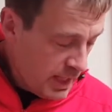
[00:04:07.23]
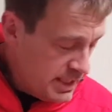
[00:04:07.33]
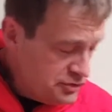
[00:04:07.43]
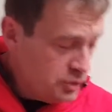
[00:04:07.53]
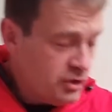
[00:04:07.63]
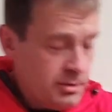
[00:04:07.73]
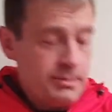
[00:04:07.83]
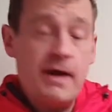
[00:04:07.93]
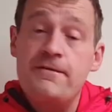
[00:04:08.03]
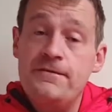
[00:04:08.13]
Let's talk a little bit
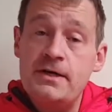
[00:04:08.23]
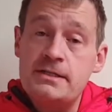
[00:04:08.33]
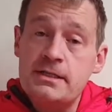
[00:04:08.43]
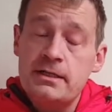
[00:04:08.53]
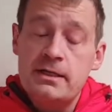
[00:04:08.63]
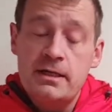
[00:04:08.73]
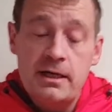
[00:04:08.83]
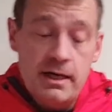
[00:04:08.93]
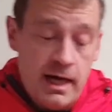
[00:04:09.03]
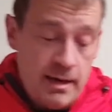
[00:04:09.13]
about fit.
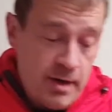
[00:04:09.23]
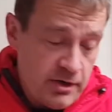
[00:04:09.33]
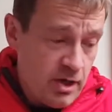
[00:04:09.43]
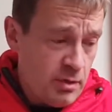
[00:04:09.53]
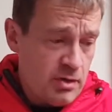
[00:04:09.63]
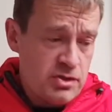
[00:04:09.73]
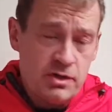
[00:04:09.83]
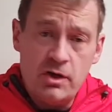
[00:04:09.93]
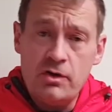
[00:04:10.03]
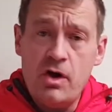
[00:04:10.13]
I know when I was
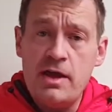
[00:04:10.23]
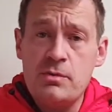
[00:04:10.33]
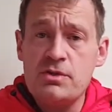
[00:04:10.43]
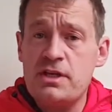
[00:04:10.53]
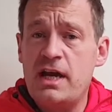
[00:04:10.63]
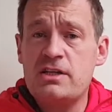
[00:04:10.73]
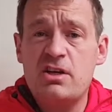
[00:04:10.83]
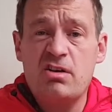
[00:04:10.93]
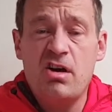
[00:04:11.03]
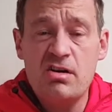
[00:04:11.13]
looking online there wasn't
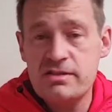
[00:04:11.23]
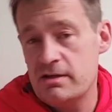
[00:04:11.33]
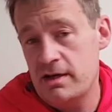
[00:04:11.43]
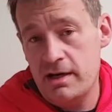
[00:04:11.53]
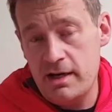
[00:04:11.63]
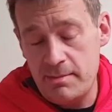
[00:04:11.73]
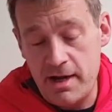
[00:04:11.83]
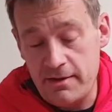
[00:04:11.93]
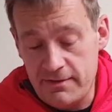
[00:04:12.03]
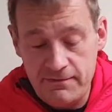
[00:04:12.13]
actually a lot
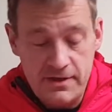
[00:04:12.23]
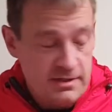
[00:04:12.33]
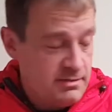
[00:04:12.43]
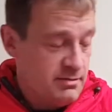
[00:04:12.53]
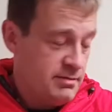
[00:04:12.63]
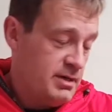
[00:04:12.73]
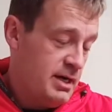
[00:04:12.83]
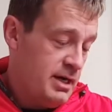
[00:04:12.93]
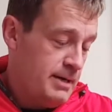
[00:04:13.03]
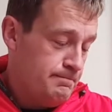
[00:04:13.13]
about fit
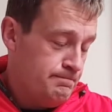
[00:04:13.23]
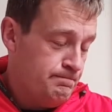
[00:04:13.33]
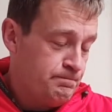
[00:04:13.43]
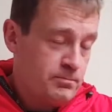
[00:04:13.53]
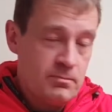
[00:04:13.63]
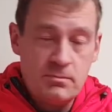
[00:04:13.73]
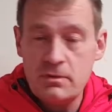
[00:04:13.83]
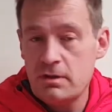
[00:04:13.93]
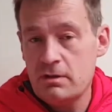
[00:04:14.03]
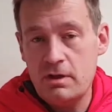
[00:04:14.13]
and
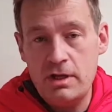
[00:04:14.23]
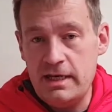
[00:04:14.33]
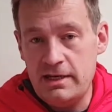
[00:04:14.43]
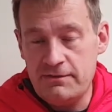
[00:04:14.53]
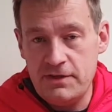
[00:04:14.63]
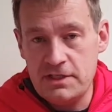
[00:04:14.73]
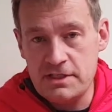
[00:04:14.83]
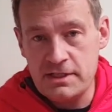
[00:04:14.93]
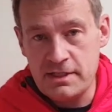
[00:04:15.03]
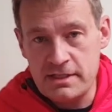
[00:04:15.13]
any of the
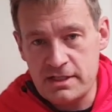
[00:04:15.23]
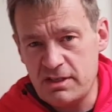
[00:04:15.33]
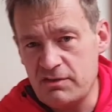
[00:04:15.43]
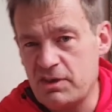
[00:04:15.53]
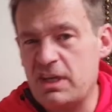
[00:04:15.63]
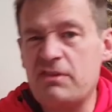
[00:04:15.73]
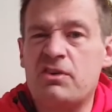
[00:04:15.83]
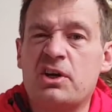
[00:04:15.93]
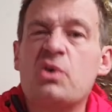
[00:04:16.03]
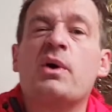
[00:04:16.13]
features of this, so you get a
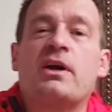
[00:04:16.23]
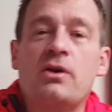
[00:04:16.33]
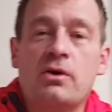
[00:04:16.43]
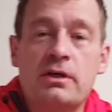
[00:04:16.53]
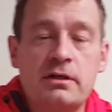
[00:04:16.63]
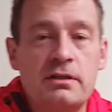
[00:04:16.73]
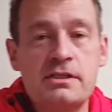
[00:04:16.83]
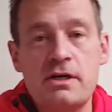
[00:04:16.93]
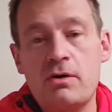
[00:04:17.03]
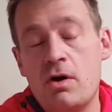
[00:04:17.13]
very quick look.
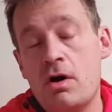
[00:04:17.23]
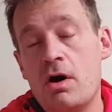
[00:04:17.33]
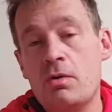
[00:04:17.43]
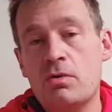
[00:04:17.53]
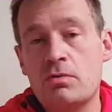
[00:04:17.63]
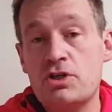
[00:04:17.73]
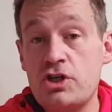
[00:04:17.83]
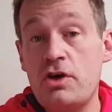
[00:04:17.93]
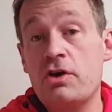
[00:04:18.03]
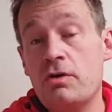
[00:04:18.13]
So I will
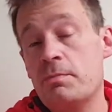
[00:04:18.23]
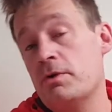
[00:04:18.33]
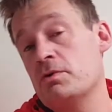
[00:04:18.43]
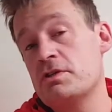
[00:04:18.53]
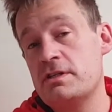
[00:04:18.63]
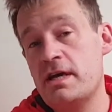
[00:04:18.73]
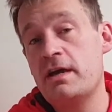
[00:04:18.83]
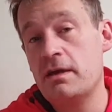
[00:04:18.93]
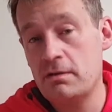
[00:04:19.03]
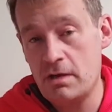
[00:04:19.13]
show you, but also tell
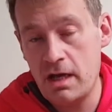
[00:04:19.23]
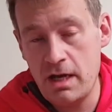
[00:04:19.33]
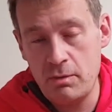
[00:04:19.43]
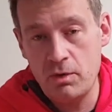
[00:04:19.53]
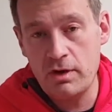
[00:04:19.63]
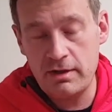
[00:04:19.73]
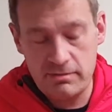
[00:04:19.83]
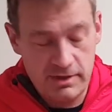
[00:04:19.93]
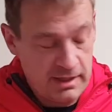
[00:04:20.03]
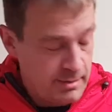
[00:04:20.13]
you what I
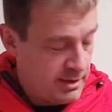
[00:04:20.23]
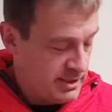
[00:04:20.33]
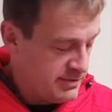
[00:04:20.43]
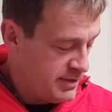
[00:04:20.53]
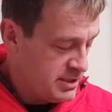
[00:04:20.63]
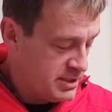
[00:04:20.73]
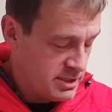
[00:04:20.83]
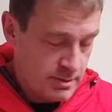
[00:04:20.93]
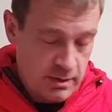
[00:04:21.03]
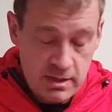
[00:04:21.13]
think about these features
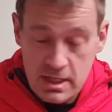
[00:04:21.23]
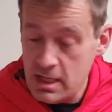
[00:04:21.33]
as well.